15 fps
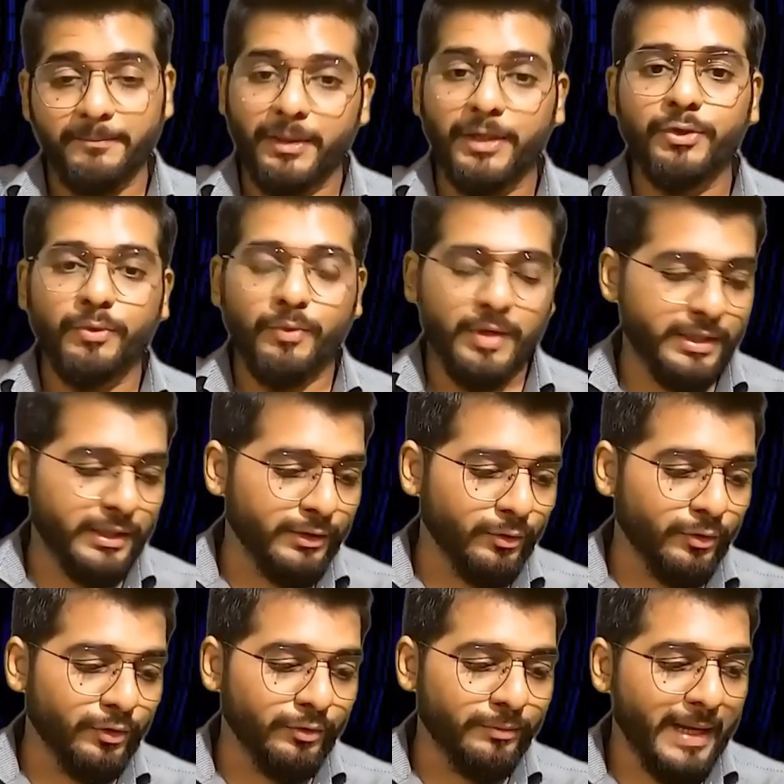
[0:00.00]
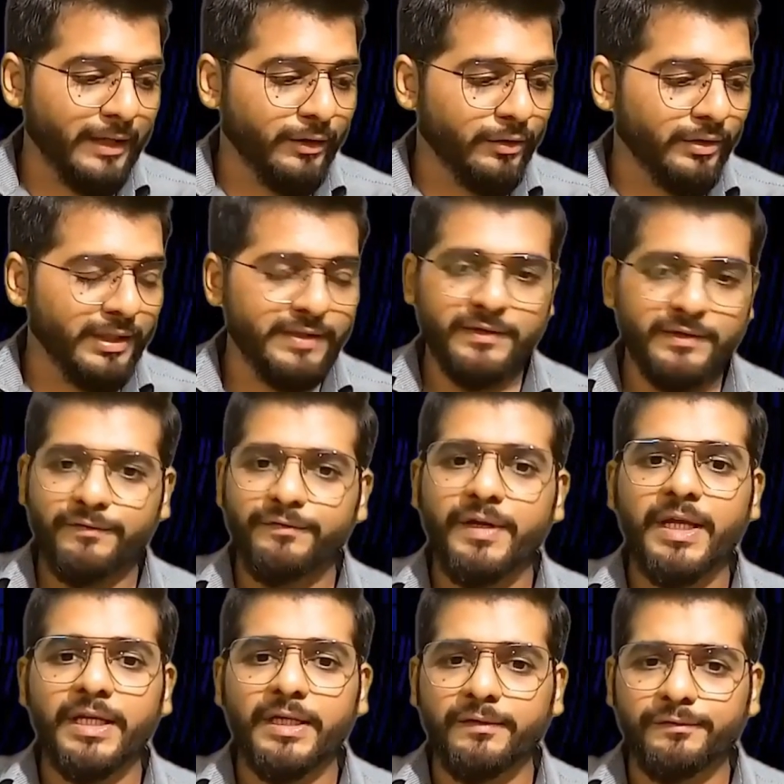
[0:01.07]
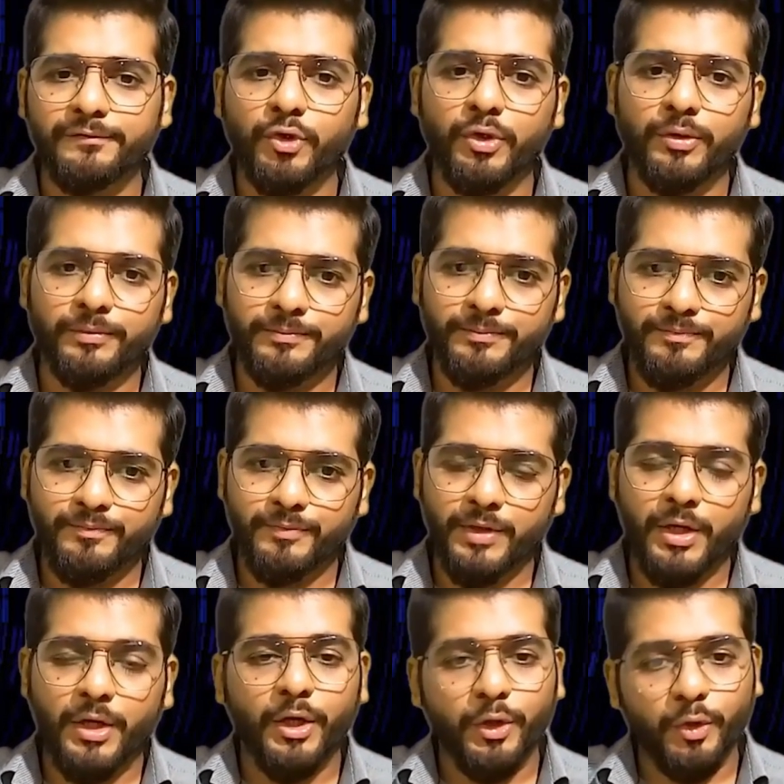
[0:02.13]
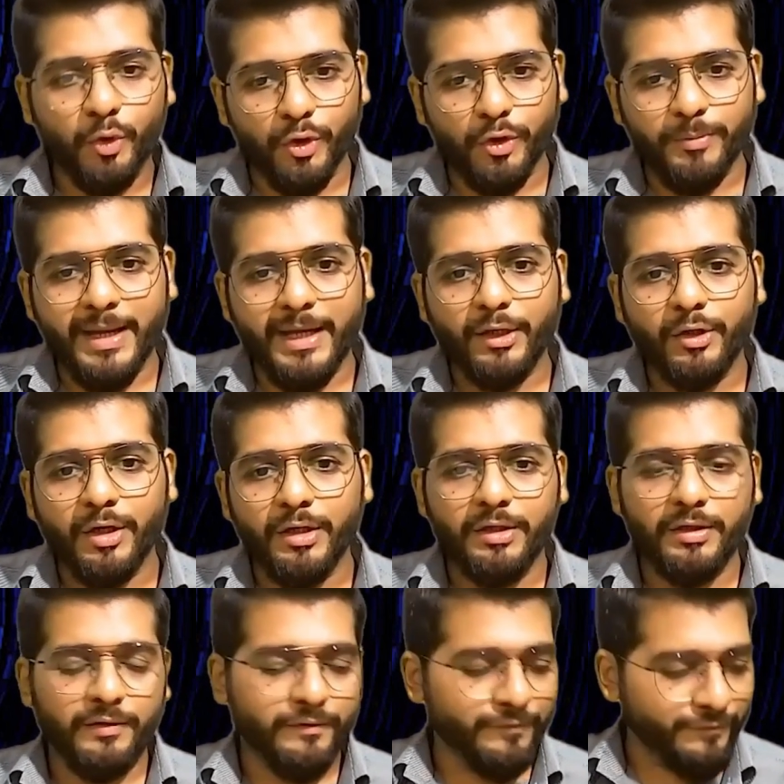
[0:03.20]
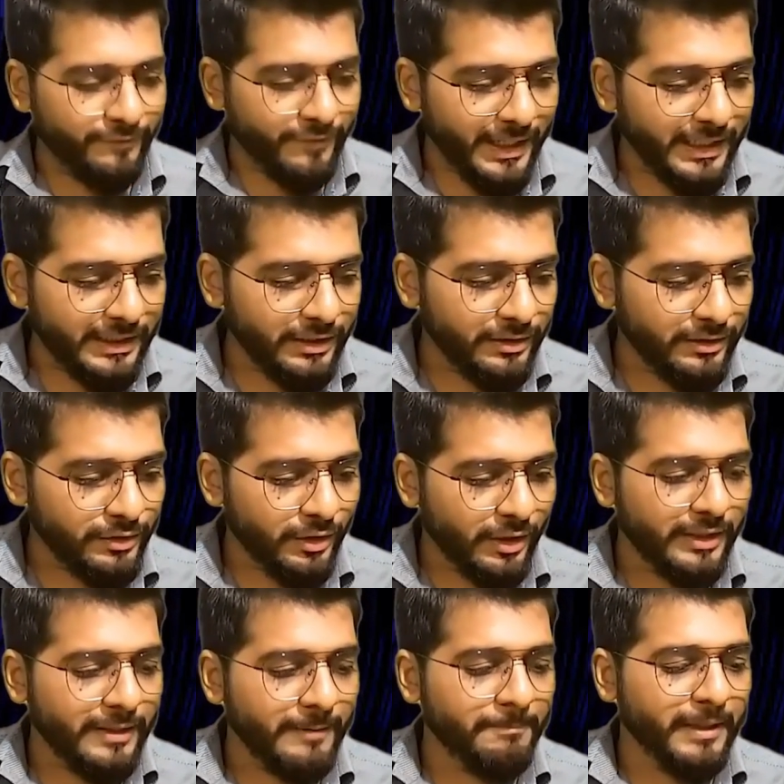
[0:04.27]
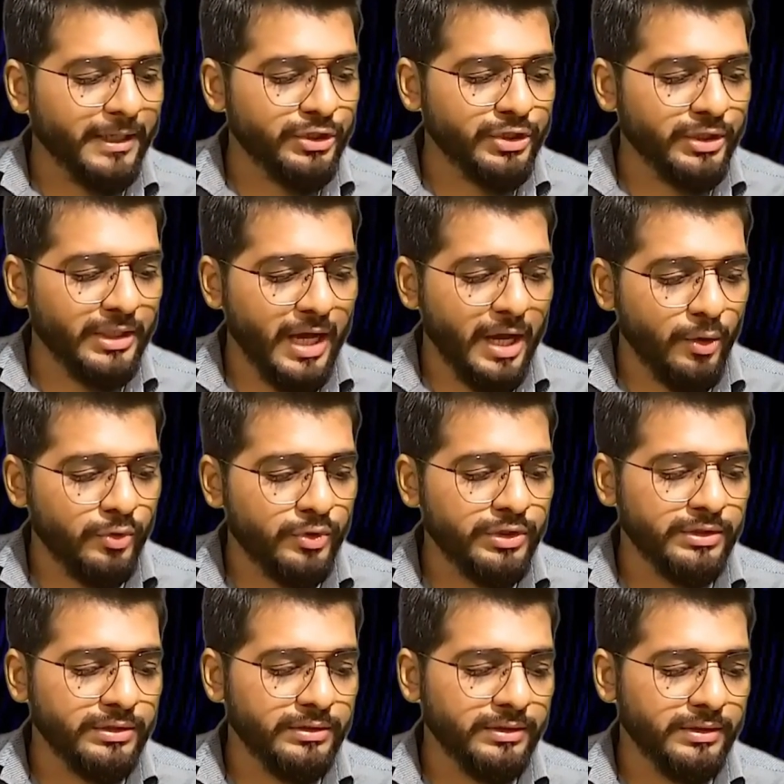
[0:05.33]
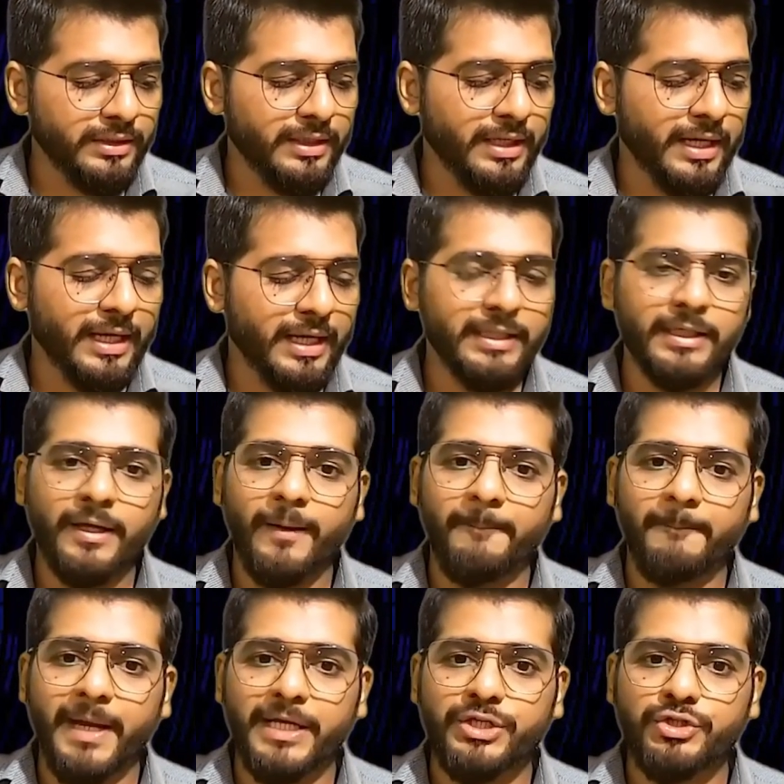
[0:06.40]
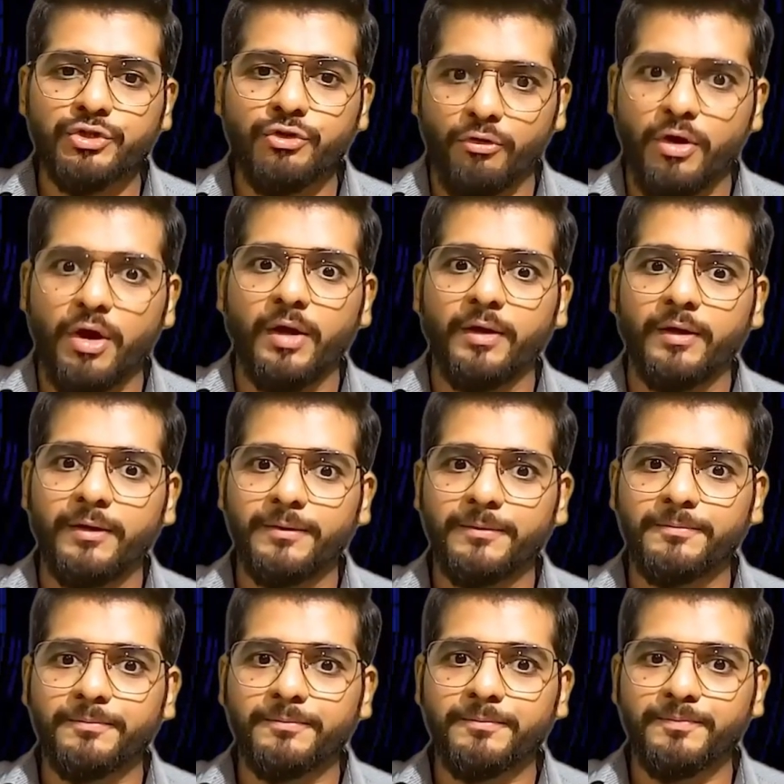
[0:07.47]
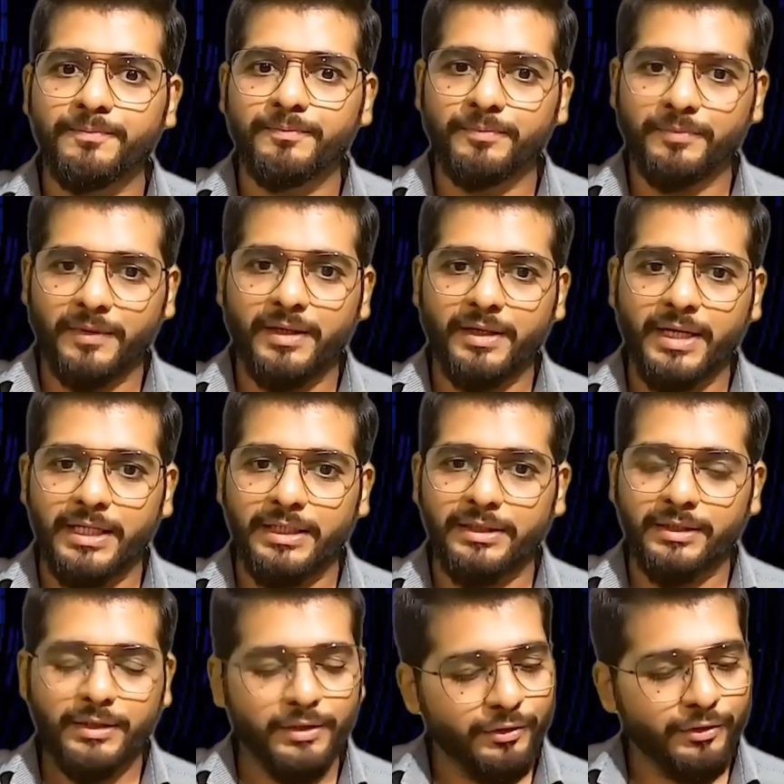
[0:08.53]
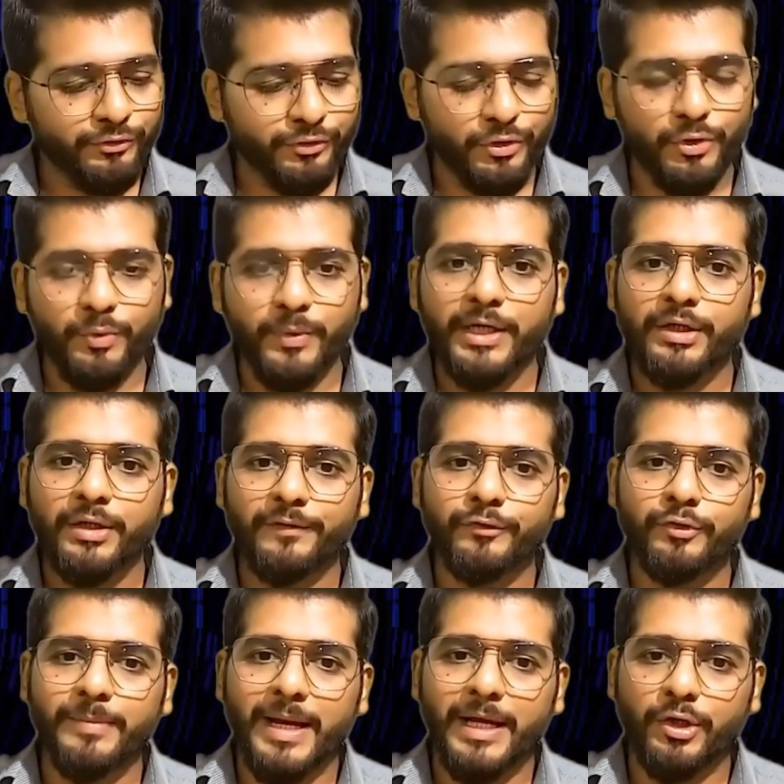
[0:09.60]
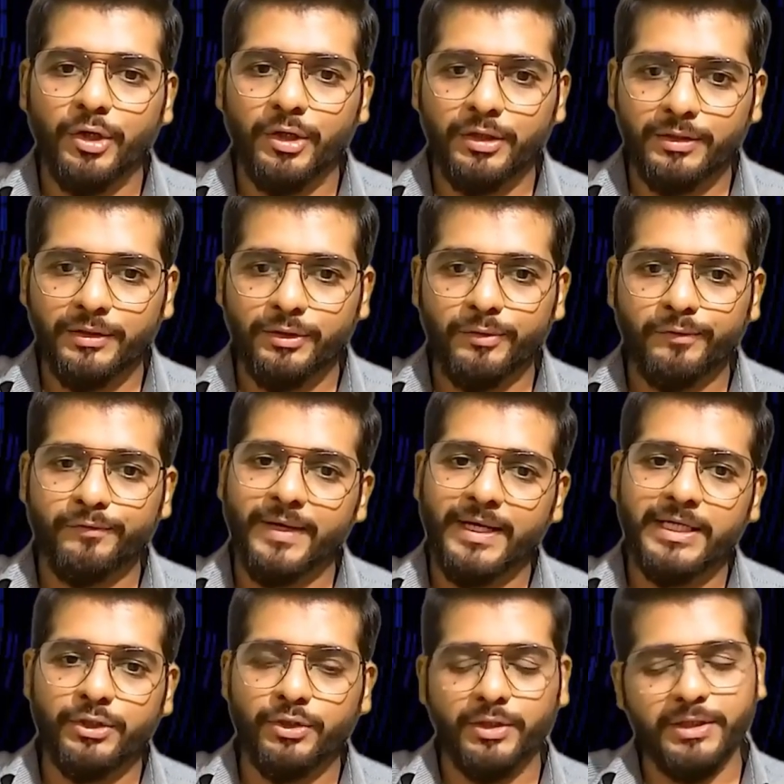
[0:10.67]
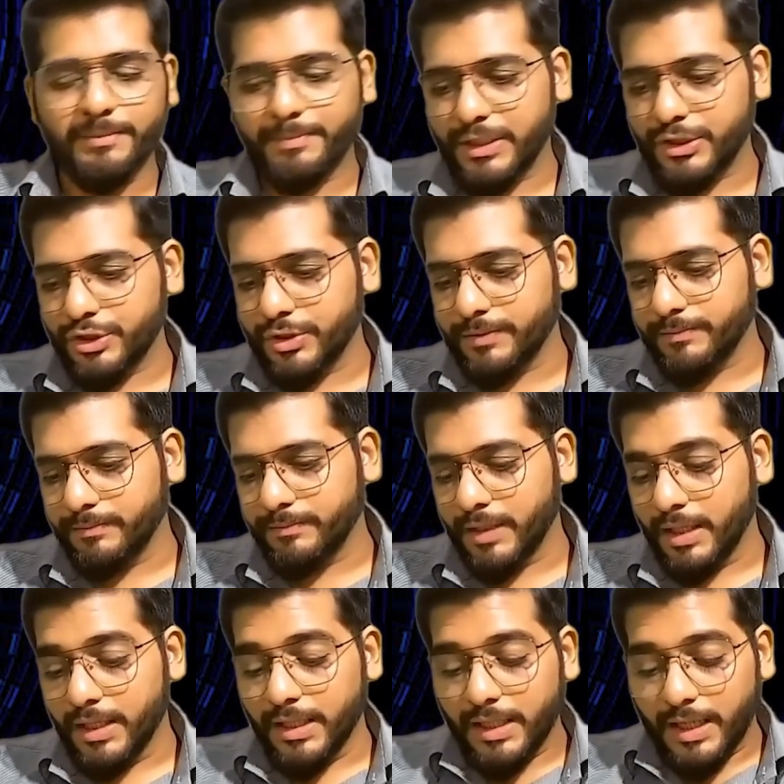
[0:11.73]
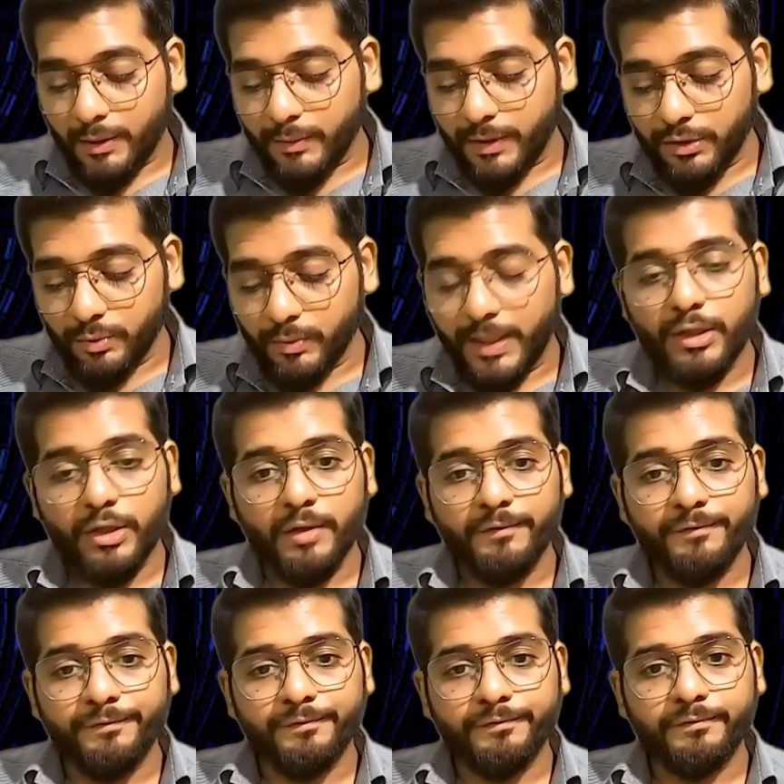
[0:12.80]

But you wanted to go to Bangkok. I said, fair enough, go. Go to Bangkok, fight your depression out, and come back strong. Right? So you went off to Bangkok to fight your depression. And when you went off,